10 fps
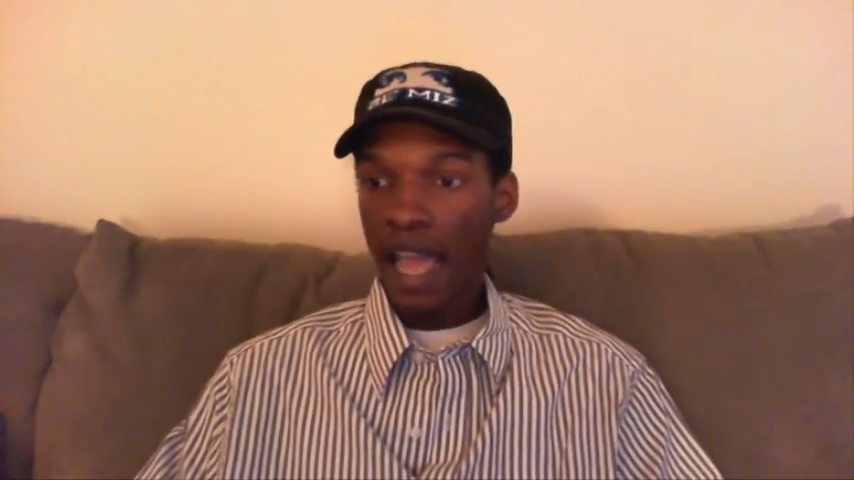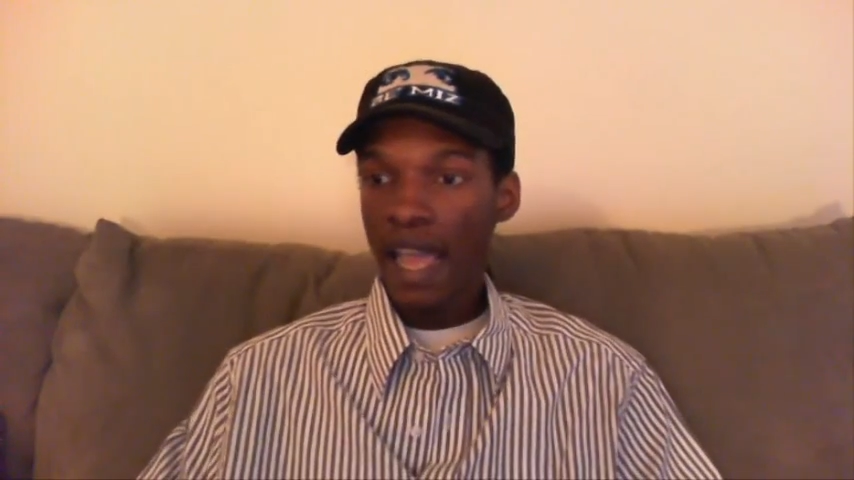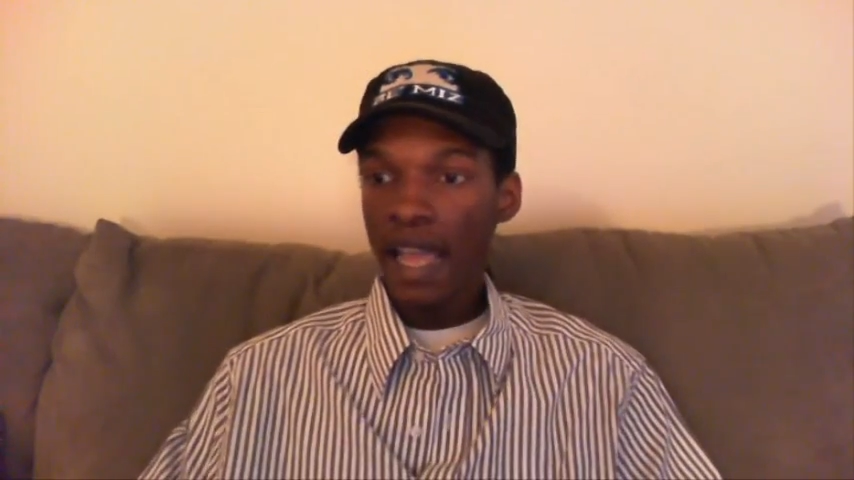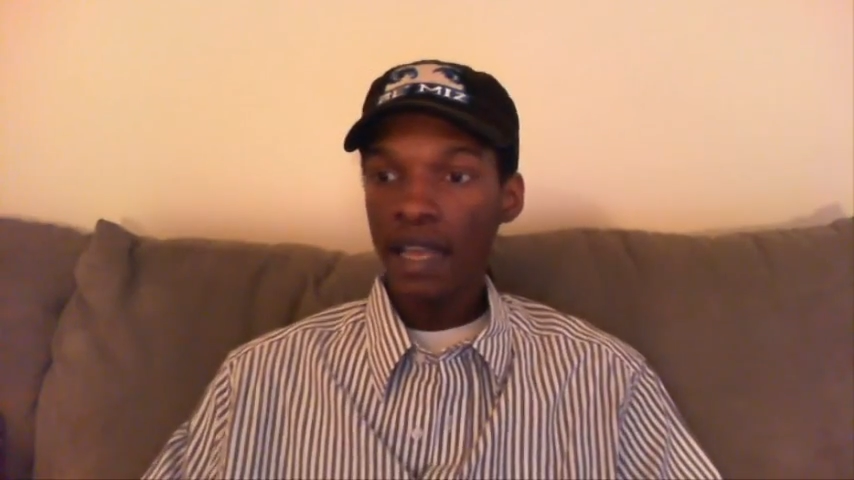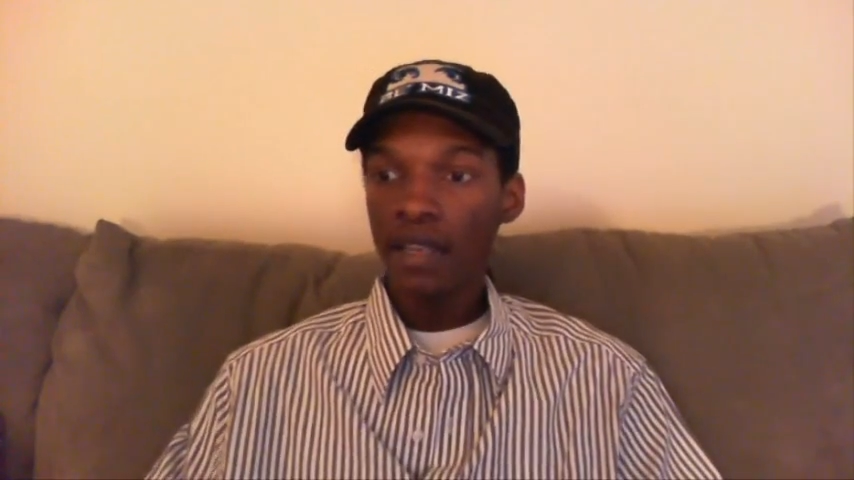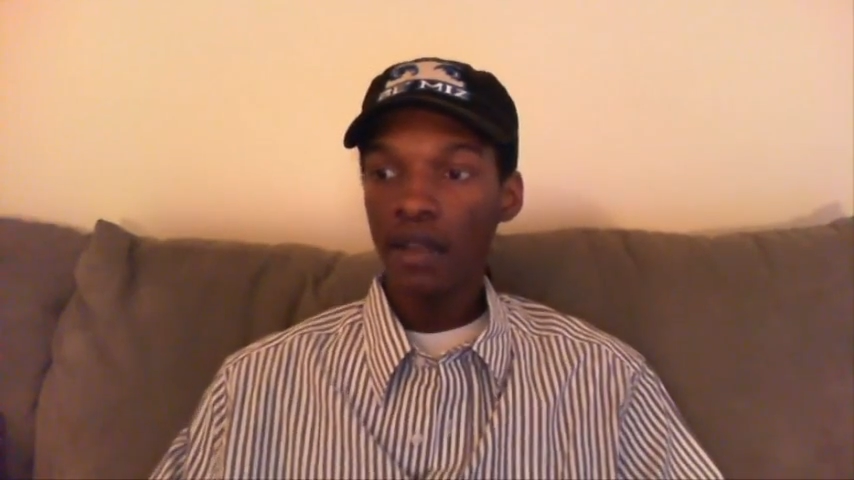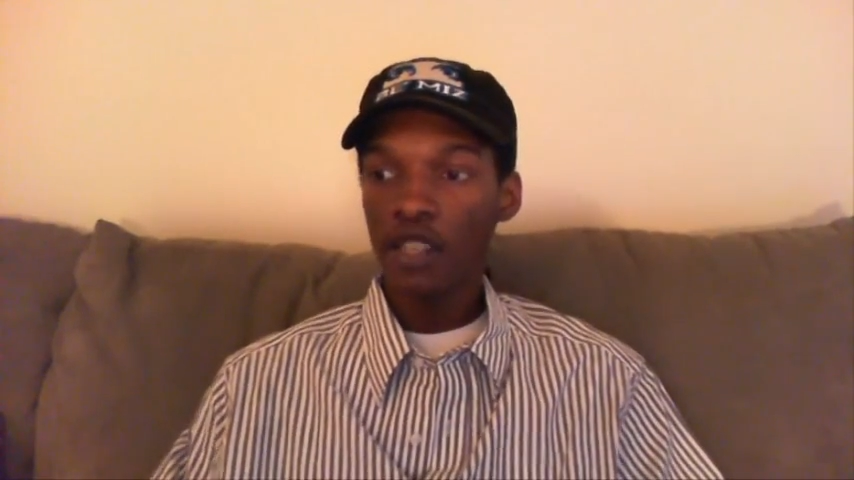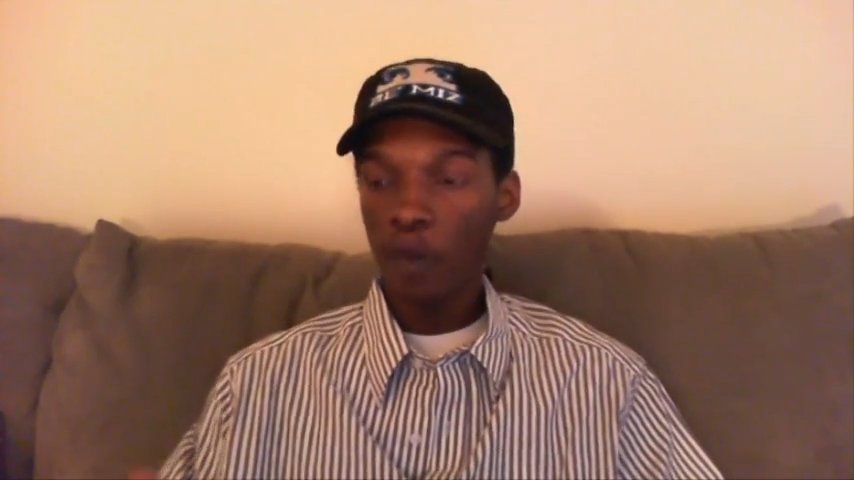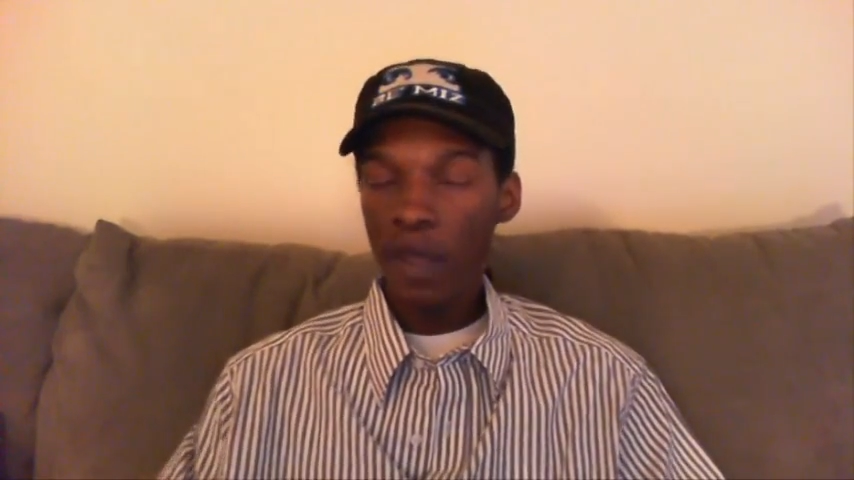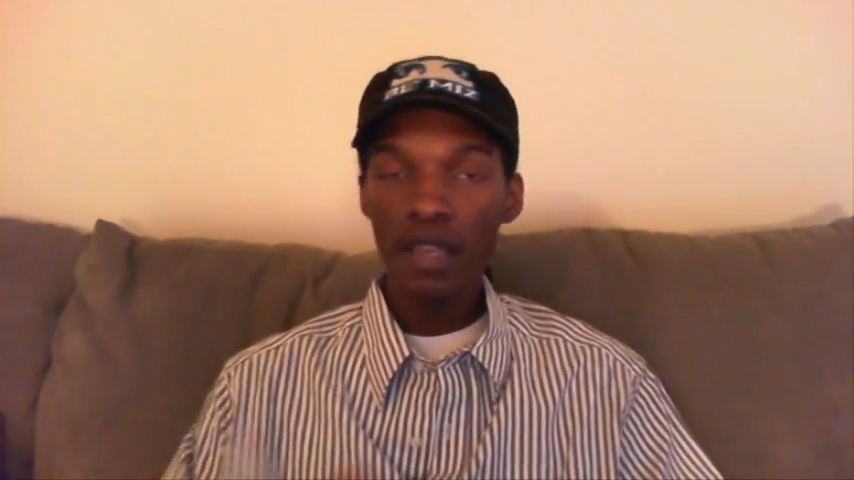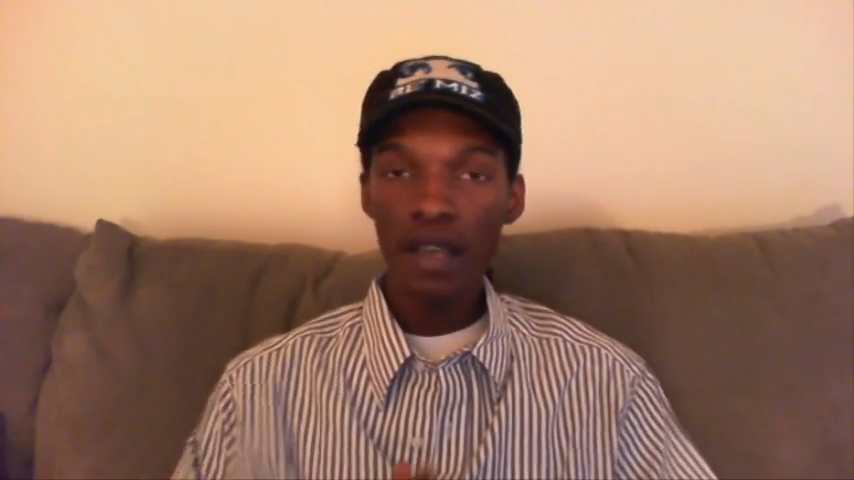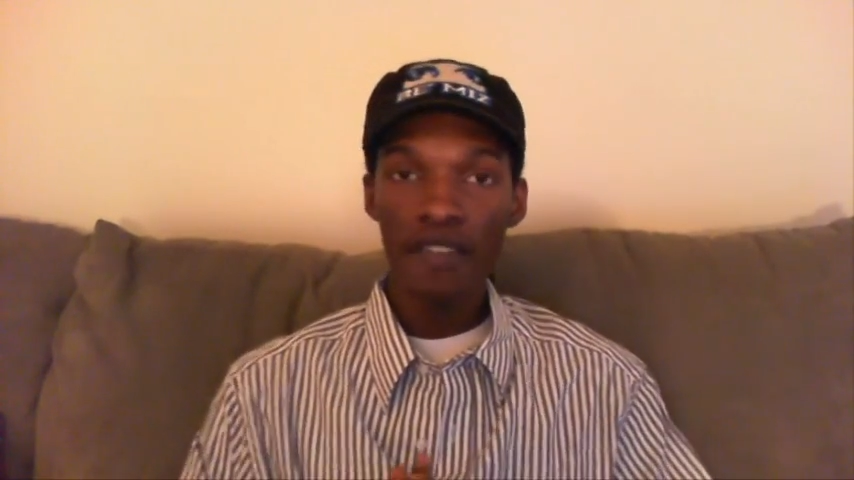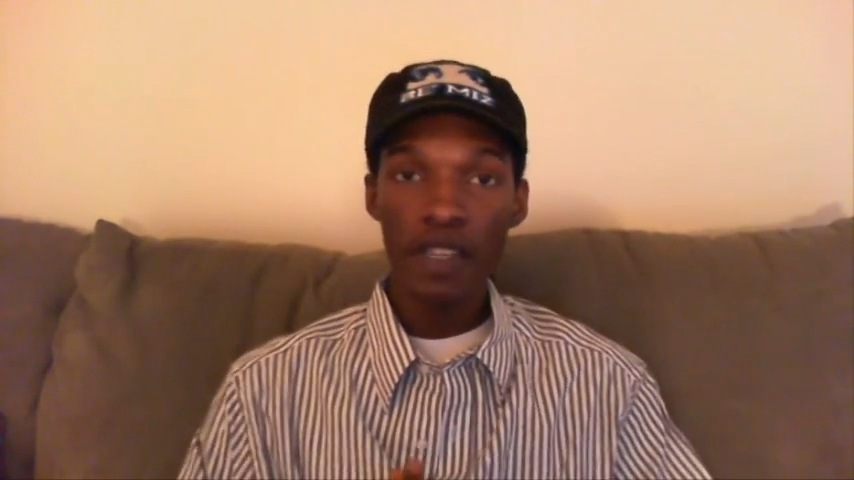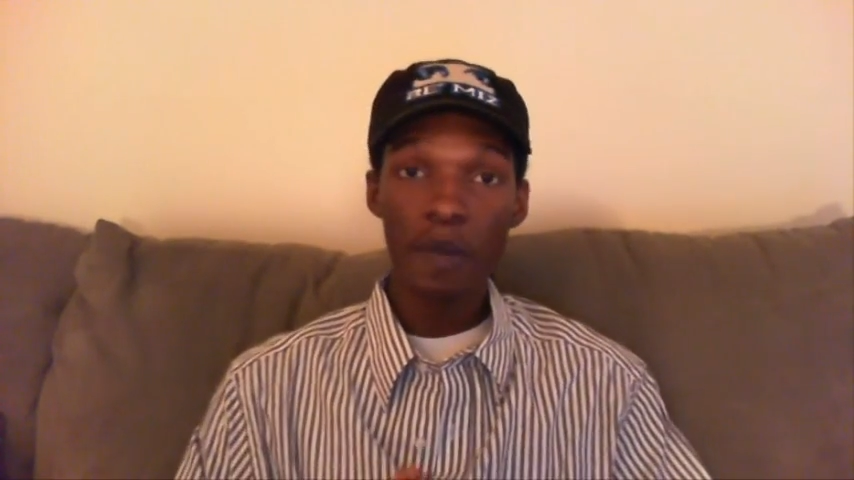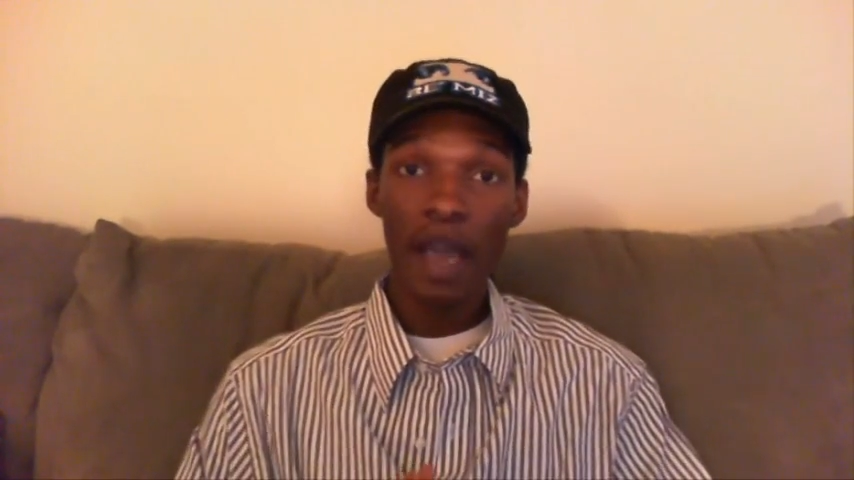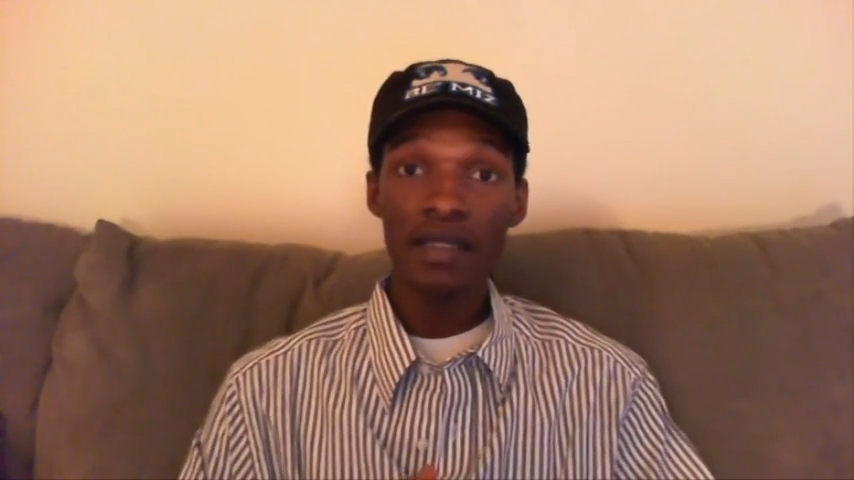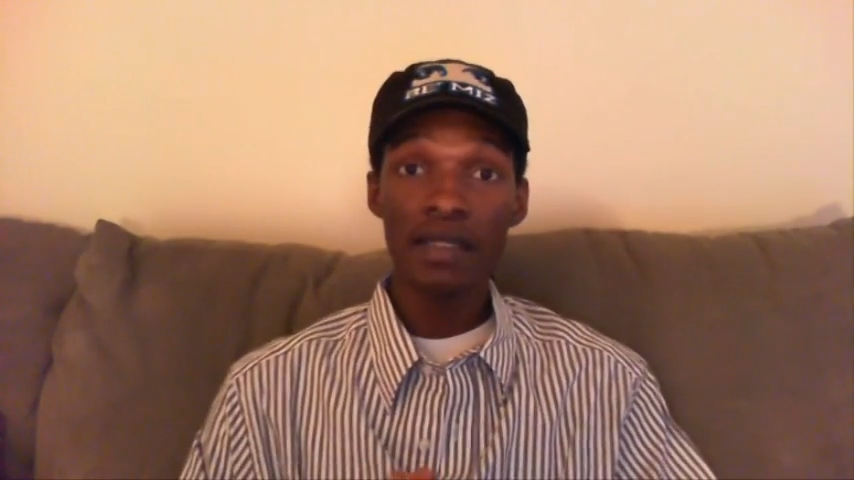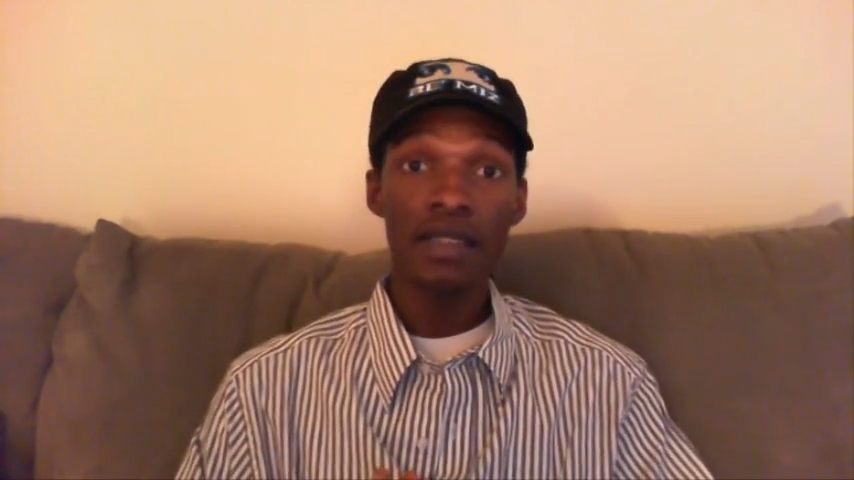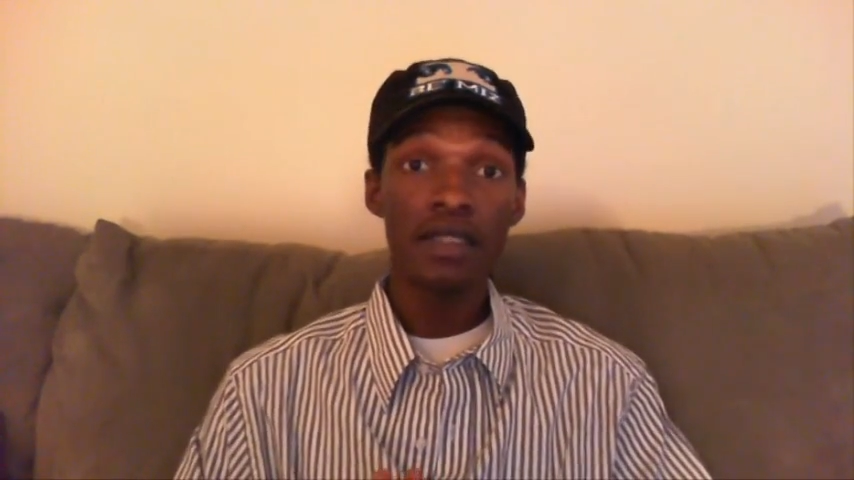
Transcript: And speaking of his matches,